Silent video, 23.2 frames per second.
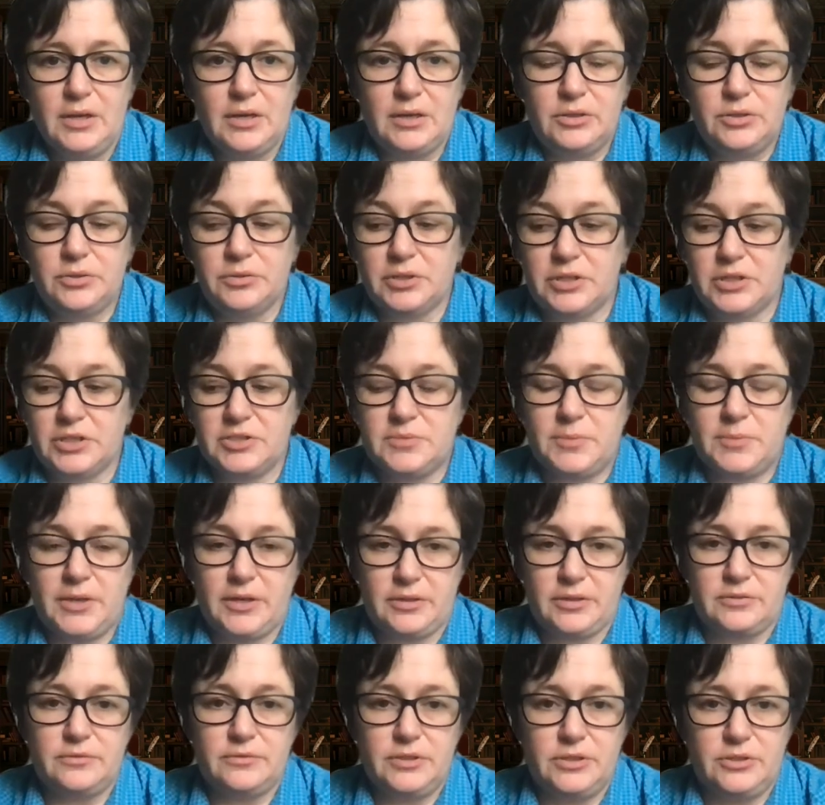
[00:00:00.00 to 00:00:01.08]
You can
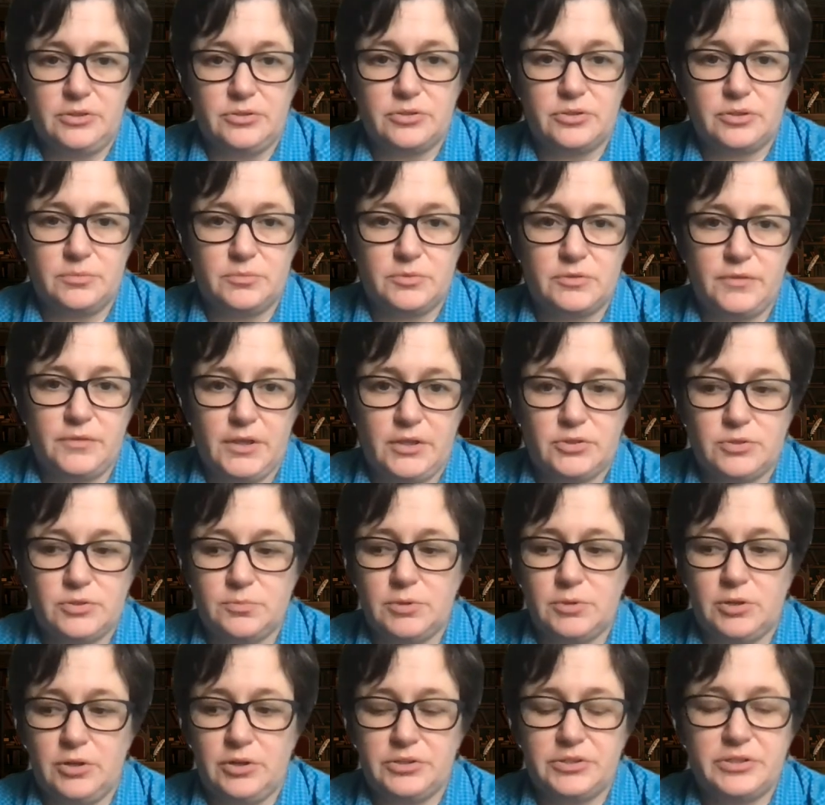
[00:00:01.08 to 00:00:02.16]
expect in terms of algebra
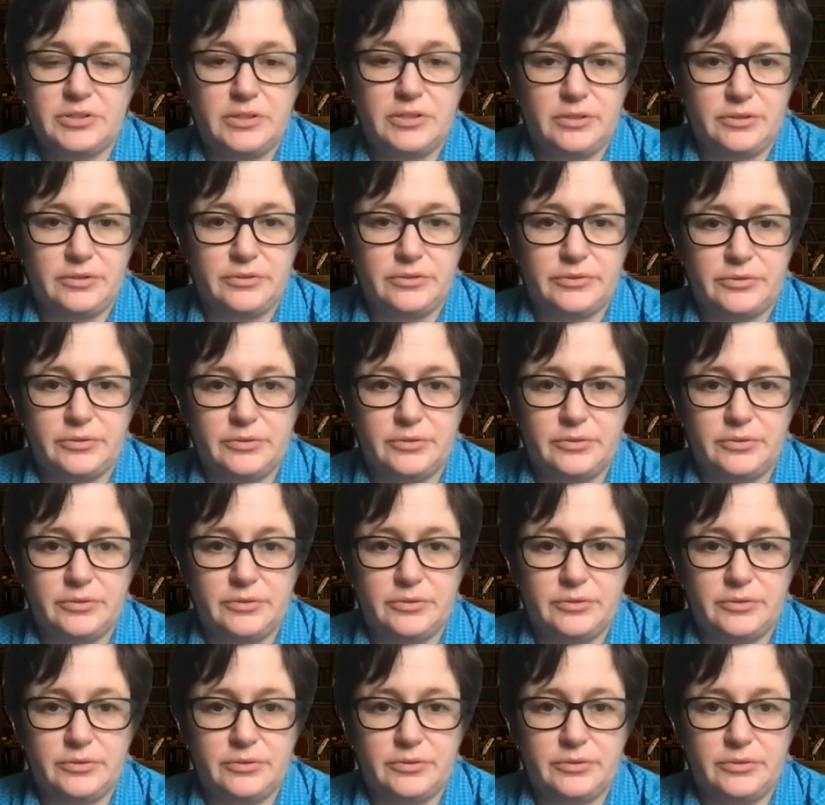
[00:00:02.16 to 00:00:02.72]
blocks and other